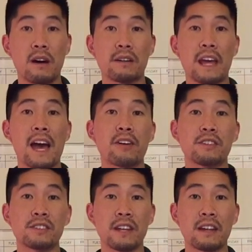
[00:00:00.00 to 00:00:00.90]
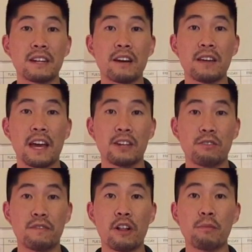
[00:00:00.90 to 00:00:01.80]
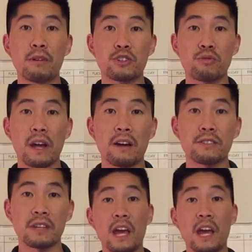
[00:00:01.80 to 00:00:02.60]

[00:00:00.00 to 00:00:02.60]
on how to stand out at your volleyball tryouts